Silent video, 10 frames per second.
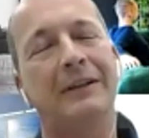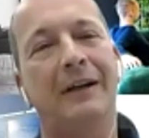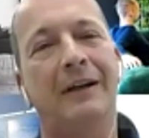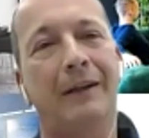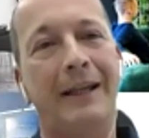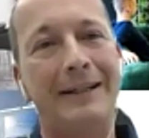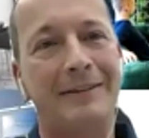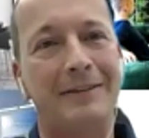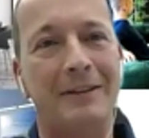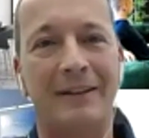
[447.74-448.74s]

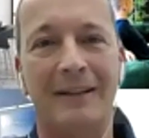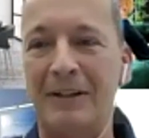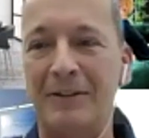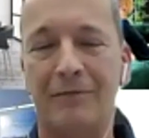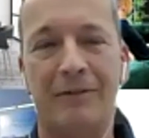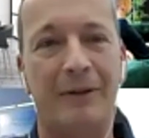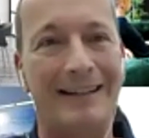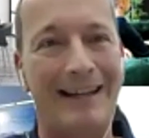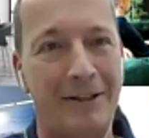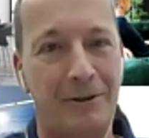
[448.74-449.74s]
latency, and that makes it very
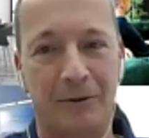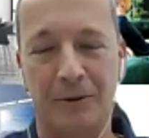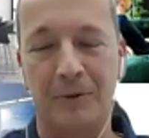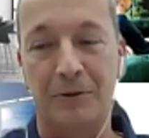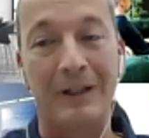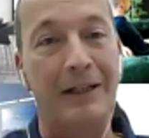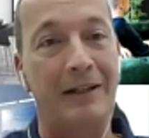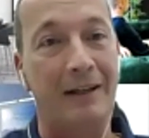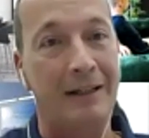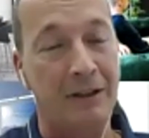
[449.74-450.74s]
natural. So it's really
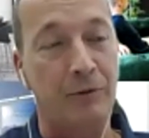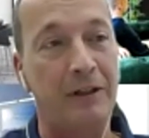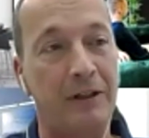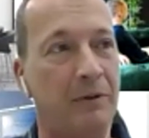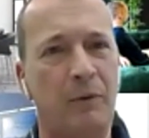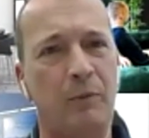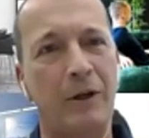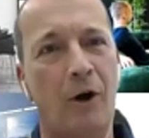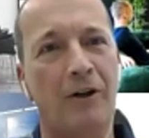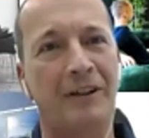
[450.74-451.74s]
we call
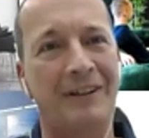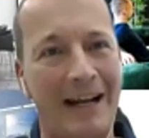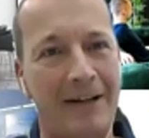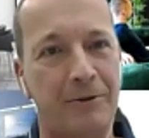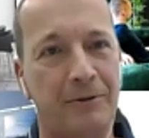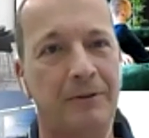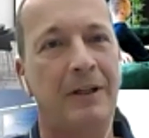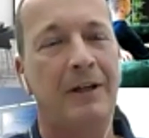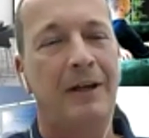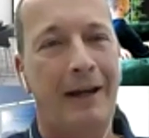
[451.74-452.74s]
it a natural
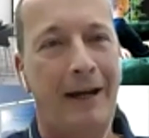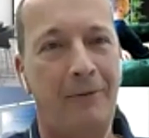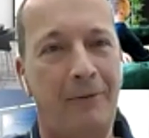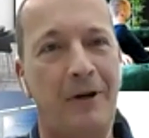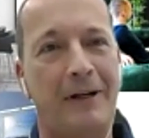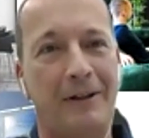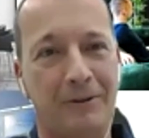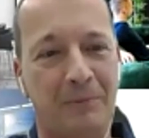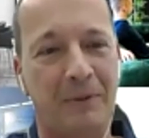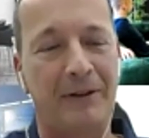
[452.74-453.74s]
handwriting
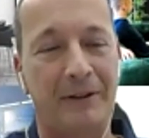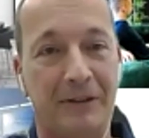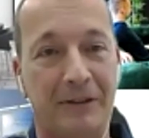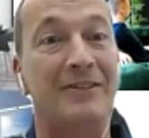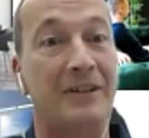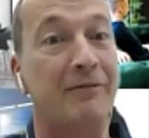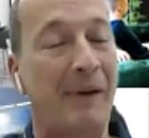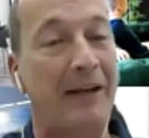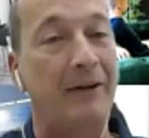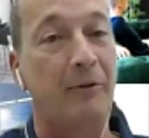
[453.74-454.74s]
experience, as if pen
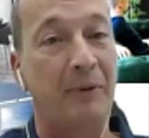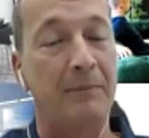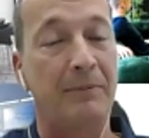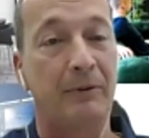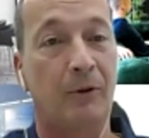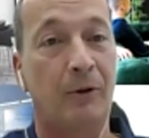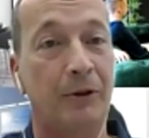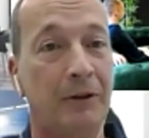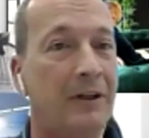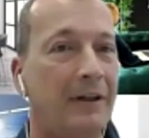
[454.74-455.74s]
on paper or
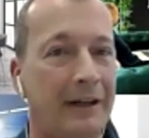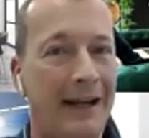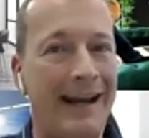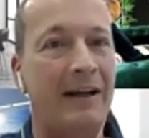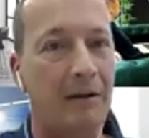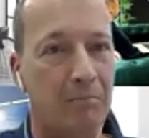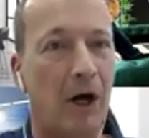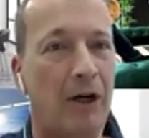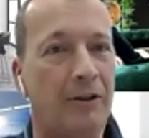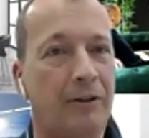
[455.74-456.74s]
an ink
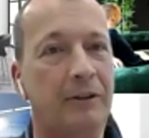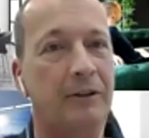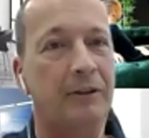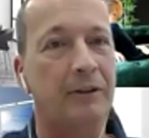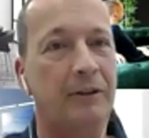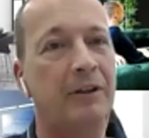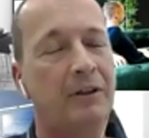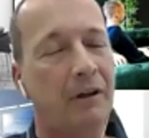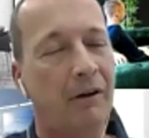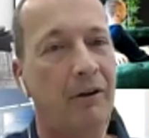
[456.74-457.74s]
marker
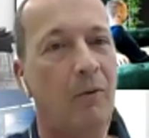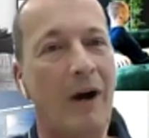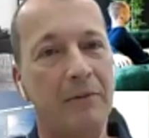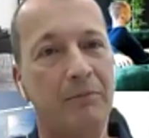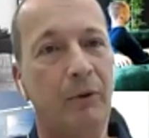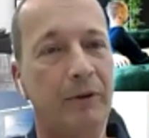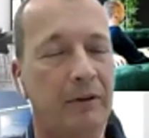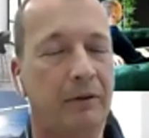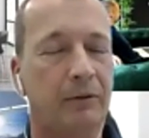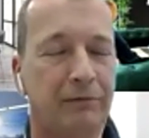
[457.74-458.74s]
on a whiteboard
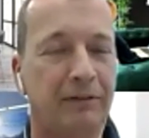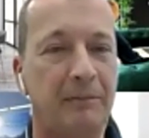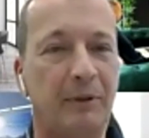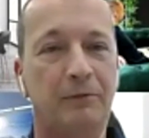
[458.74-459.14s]
or a flip over.